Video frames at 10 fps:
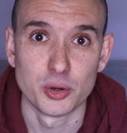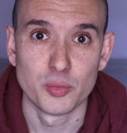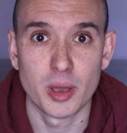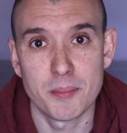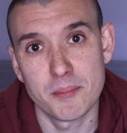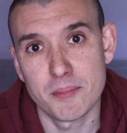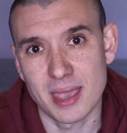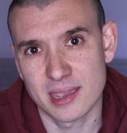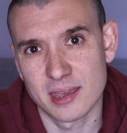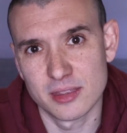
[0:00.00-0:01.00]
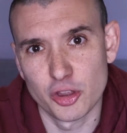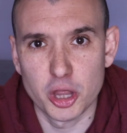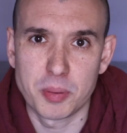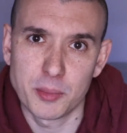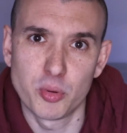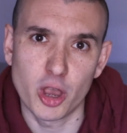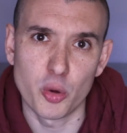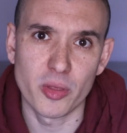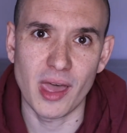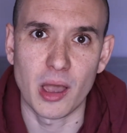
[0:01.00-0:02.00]
we're making other people
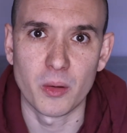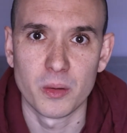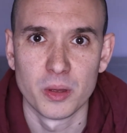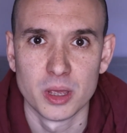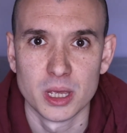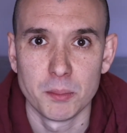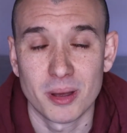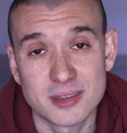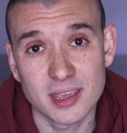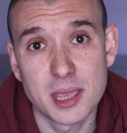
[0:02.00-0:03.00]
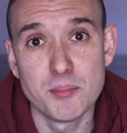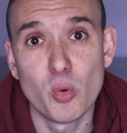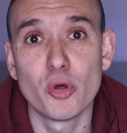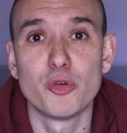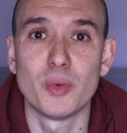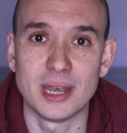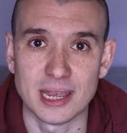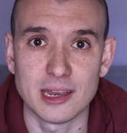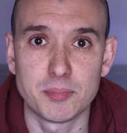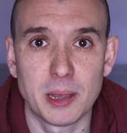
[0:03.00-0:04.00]
go without. By taking more than we
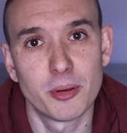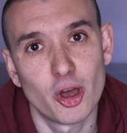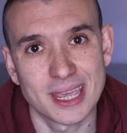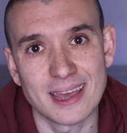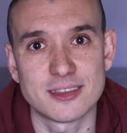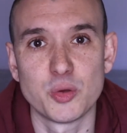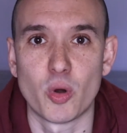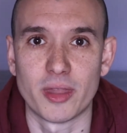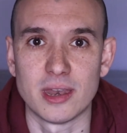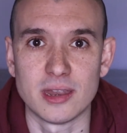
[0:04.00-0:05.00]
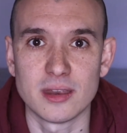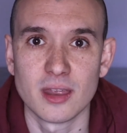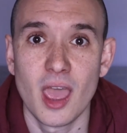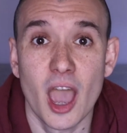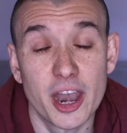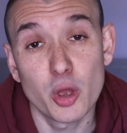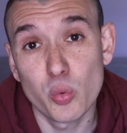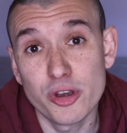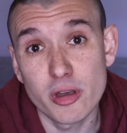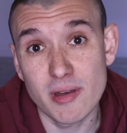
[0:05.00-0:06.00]
need, people aren't getting what they need. And I
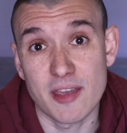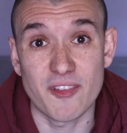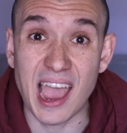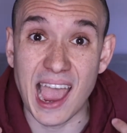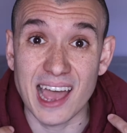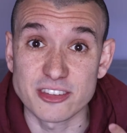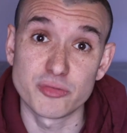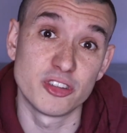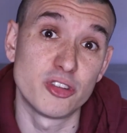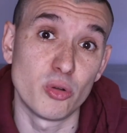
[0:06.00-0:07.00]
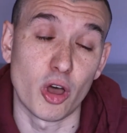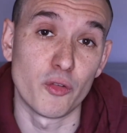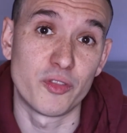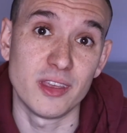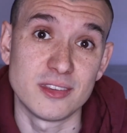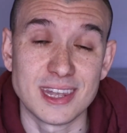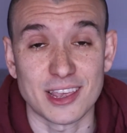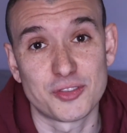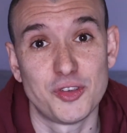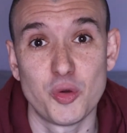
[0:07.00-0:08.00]
wonder if, as a result of these
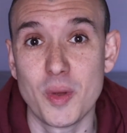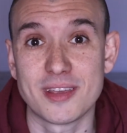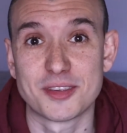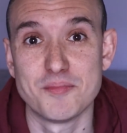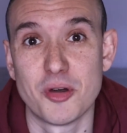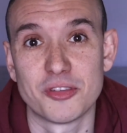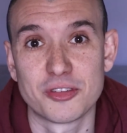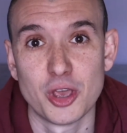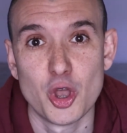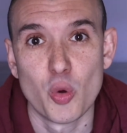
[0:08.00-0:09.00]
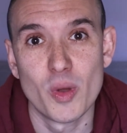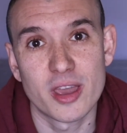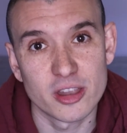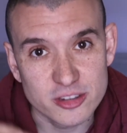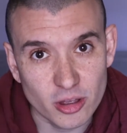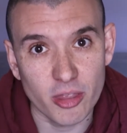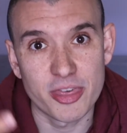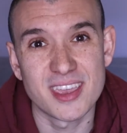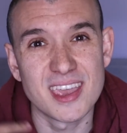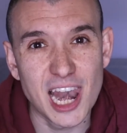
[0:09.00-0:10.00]
next few weeks and months, we're going to start
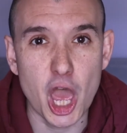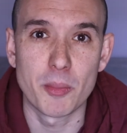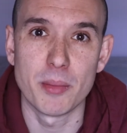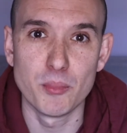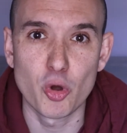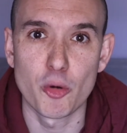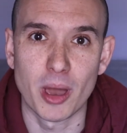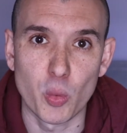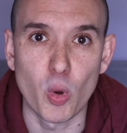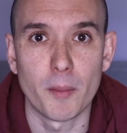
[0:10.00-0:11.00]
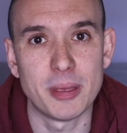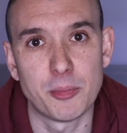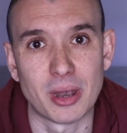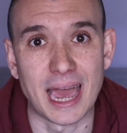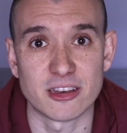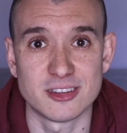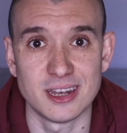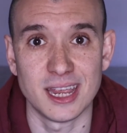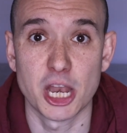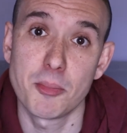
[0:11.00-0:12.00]
thinking a little bit more about what people
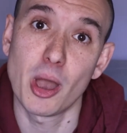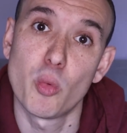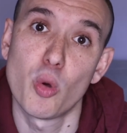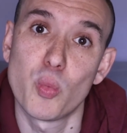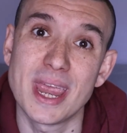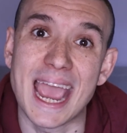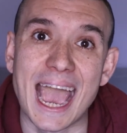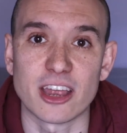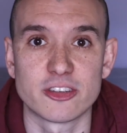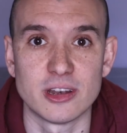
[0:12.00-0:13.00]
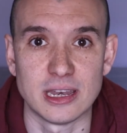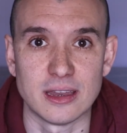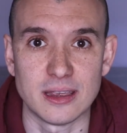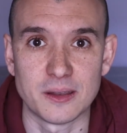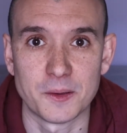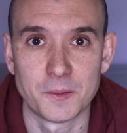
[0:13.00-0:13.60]
actually need, about what we actually need.